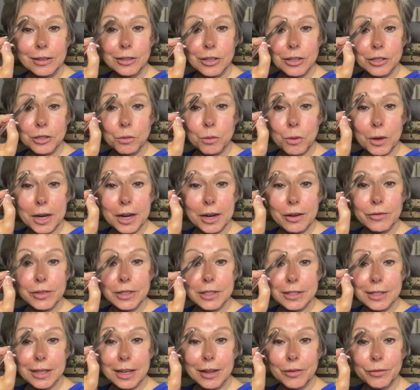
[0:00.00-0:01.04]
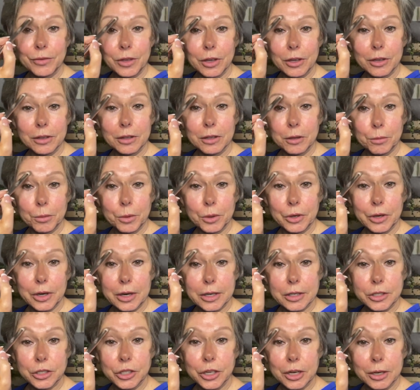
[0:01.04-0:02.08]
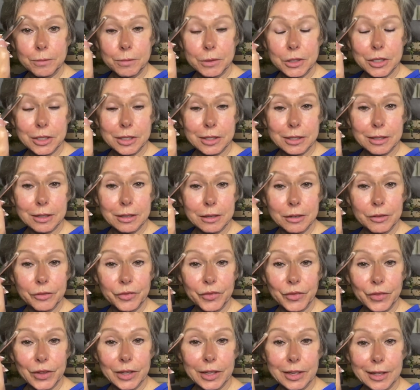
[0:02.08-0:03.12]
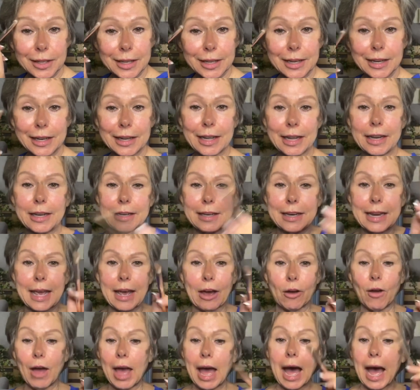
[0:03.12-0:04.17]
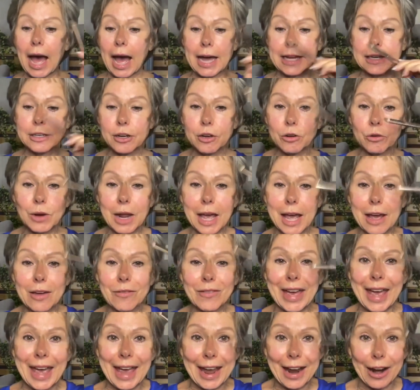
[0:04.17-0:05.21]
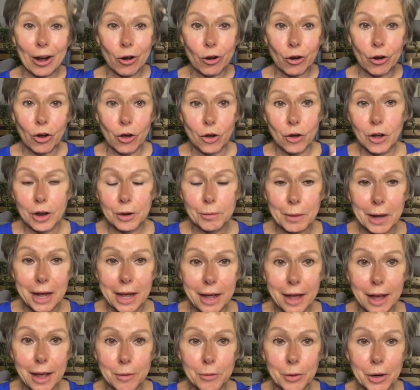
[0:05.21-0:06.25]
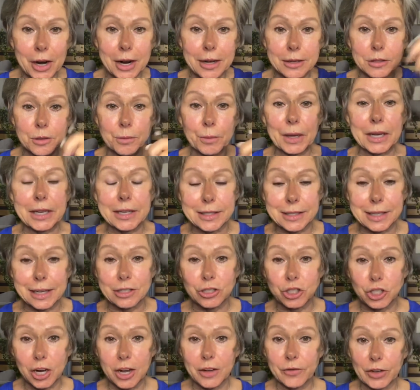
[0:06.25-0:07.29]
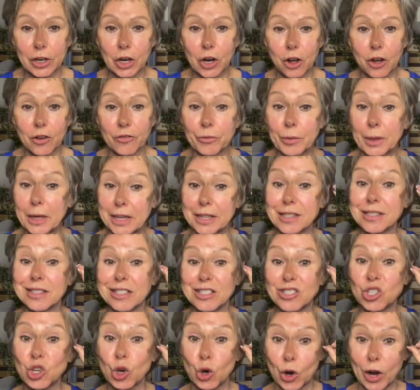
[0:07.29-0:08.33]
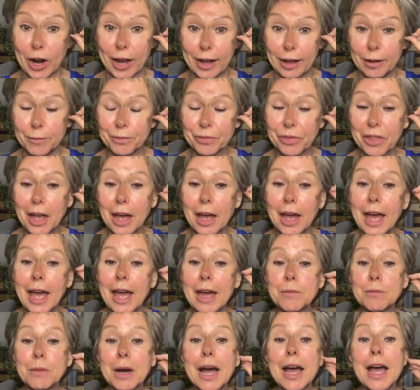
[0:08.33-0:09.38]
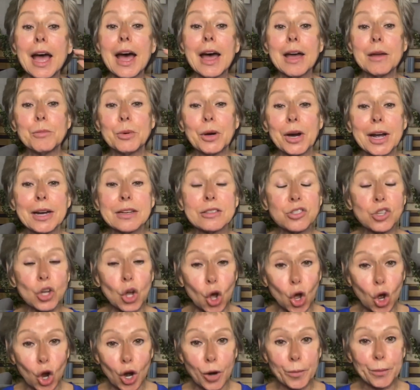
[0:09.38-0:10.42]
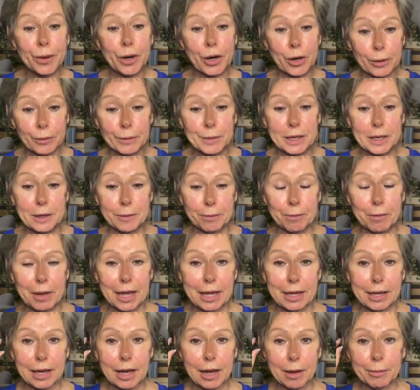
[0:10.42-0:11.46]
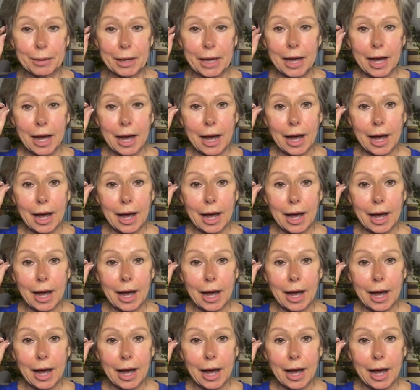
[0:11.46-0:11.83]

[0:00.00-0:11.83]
Just whatever's left on the brush, I'm just going to fill it in. Now, I don't have hair on my eyebrows because I shave it off because it's gray. And my eyebrows are permanent makeup.